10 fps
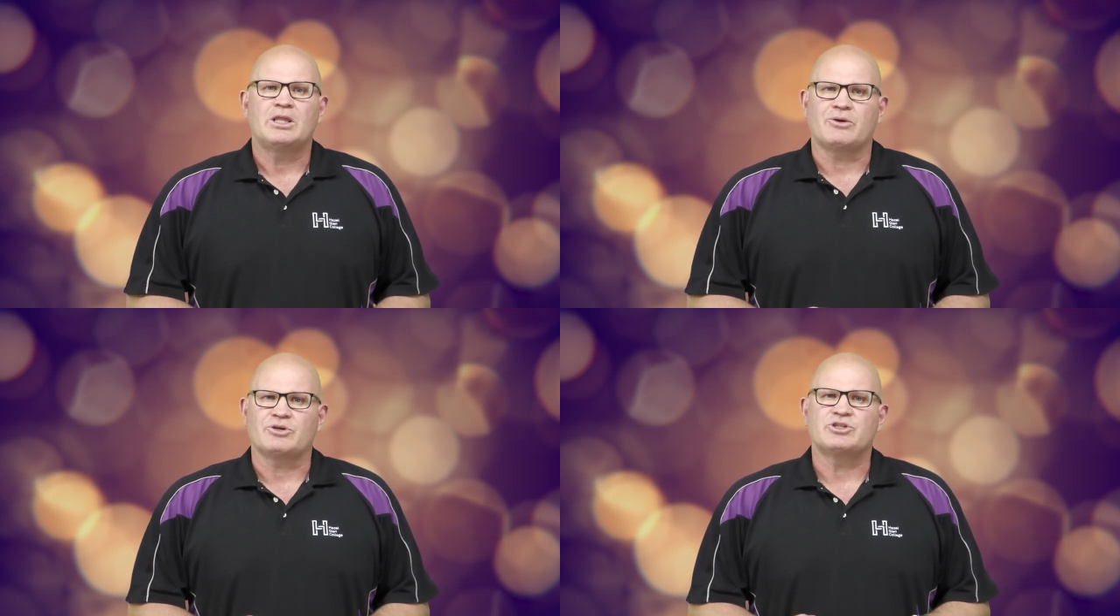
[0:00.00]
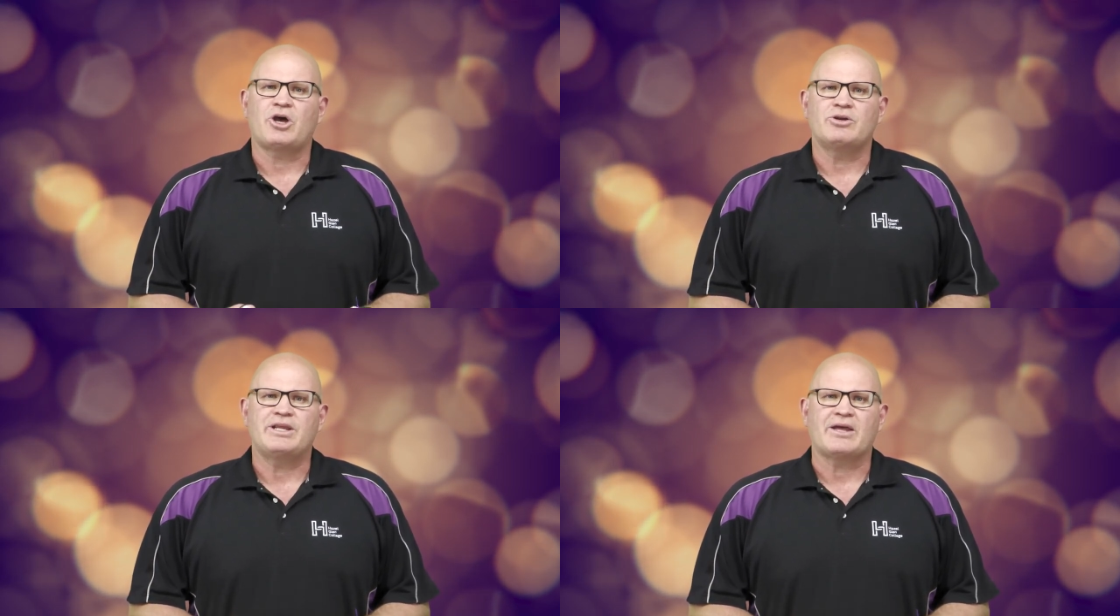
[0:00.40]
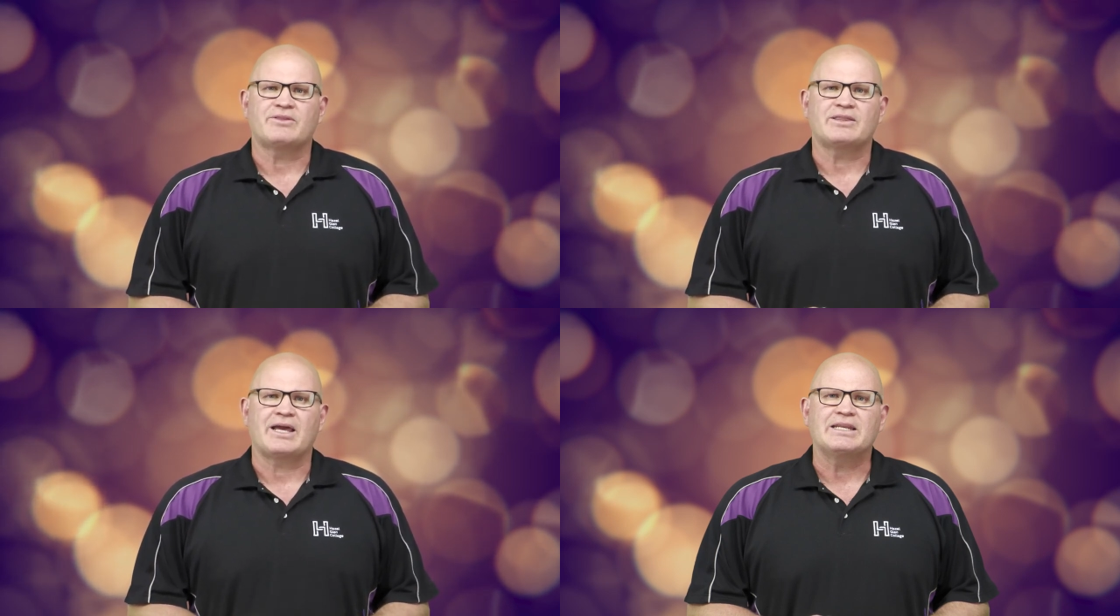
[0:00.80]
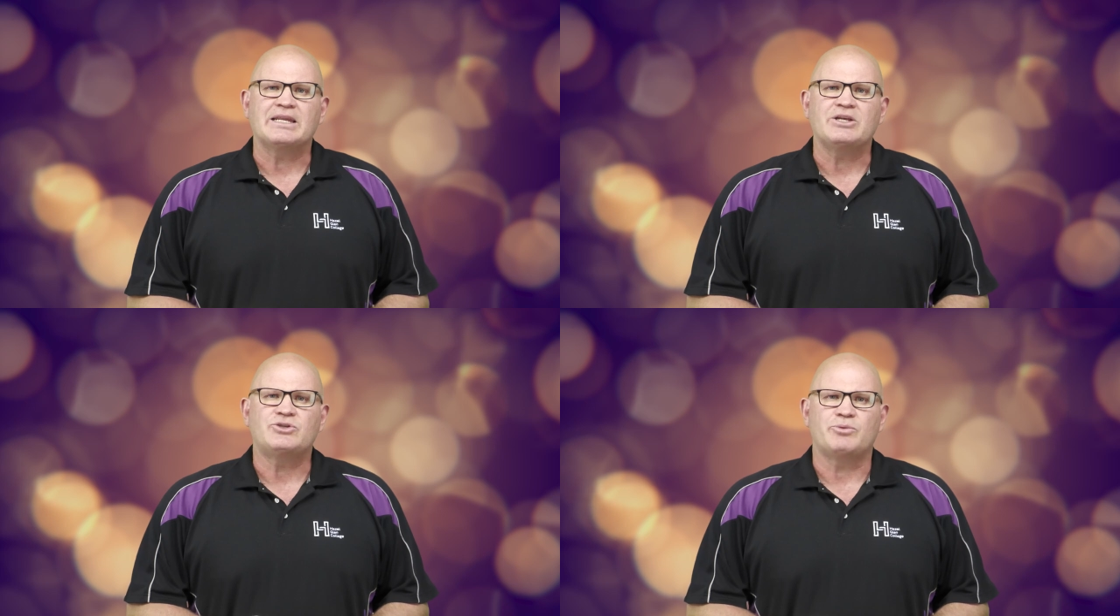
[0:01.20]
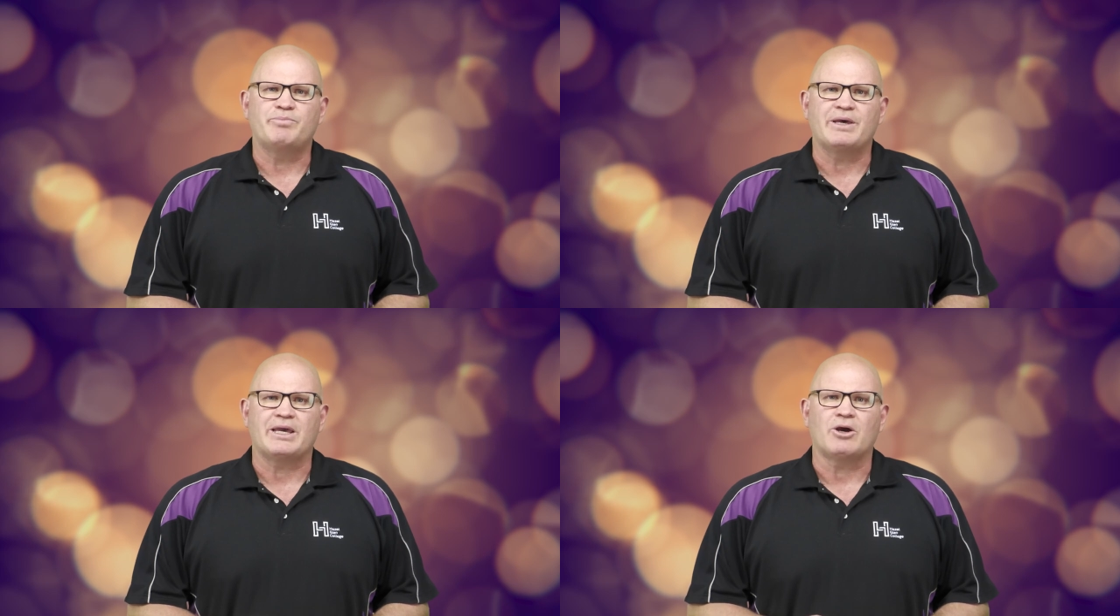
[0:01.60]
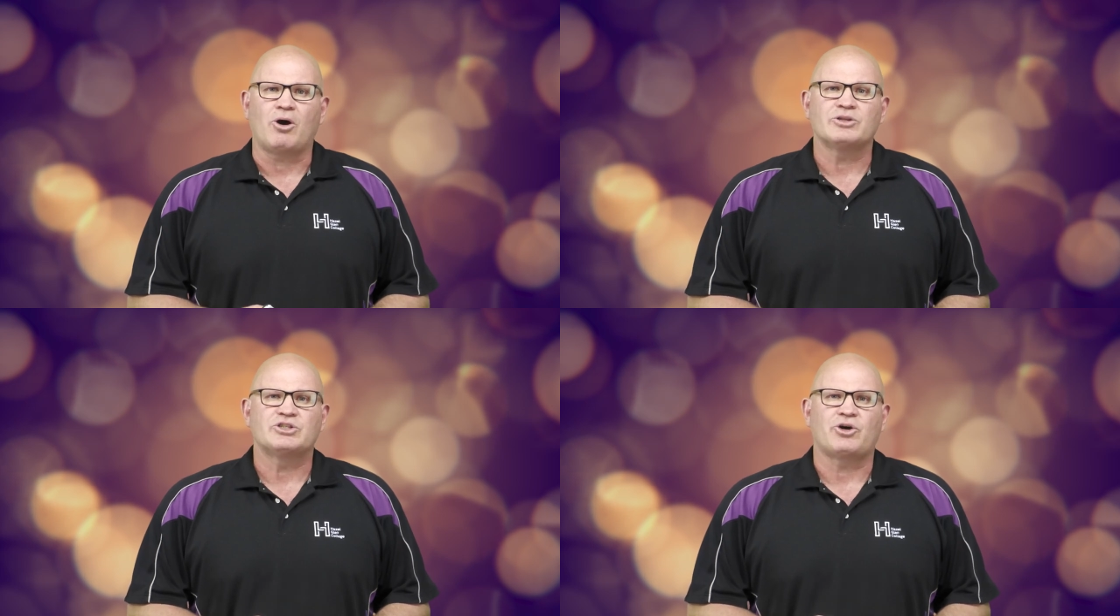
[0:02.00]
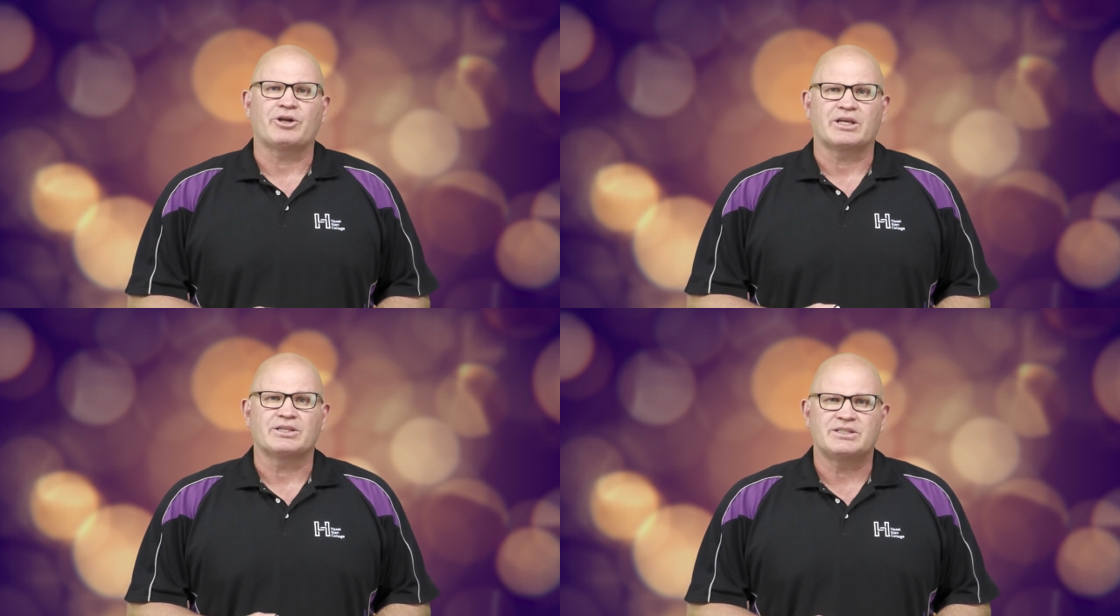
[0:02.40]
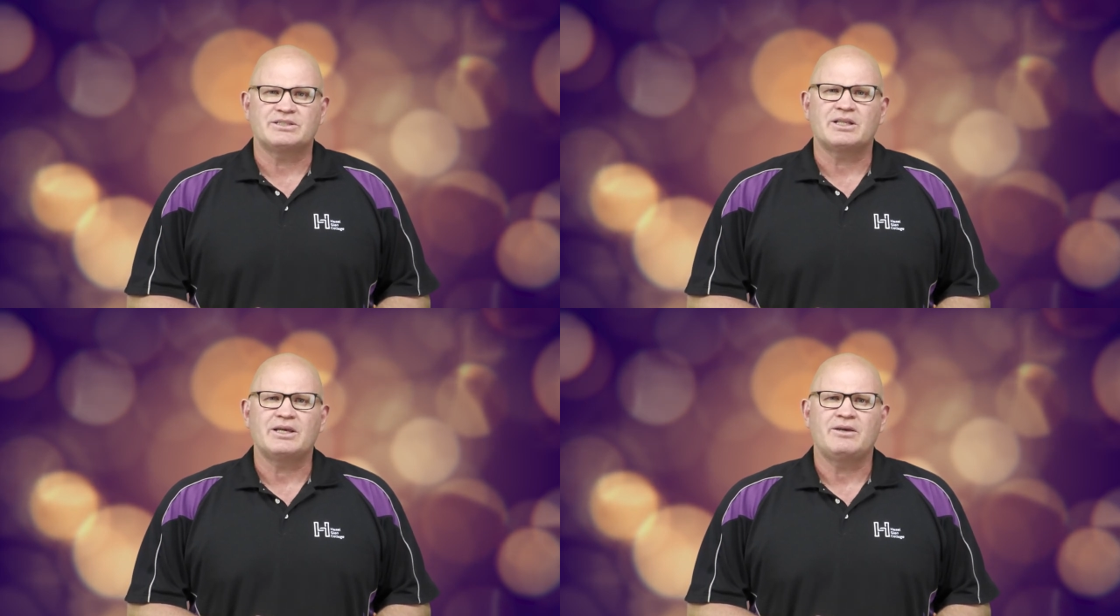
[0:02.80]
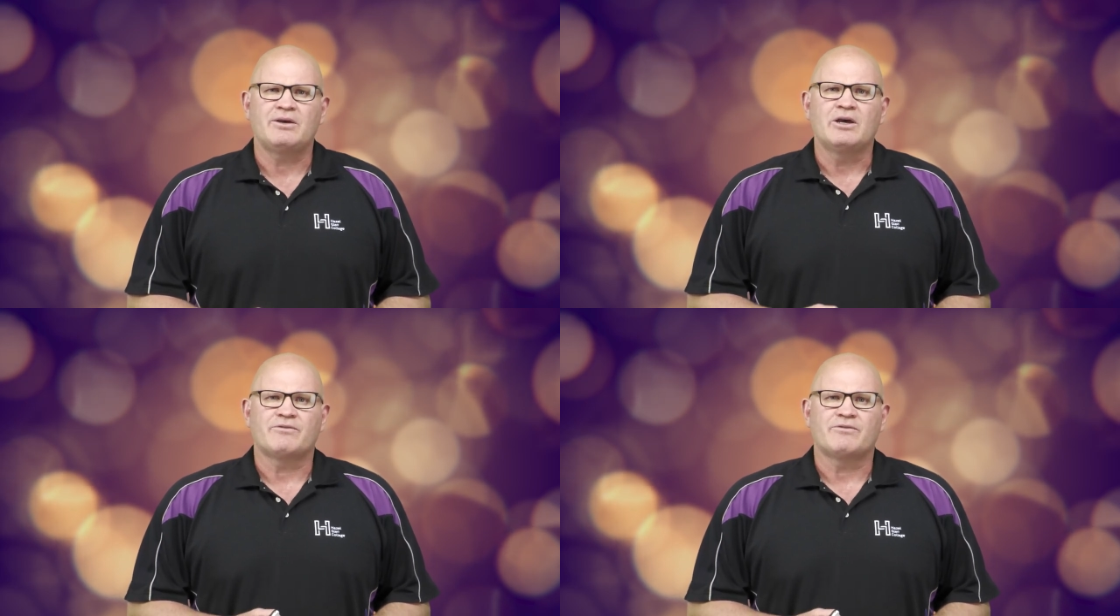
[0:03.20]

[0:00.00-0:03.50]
There is no doubt that they need to be on site consistently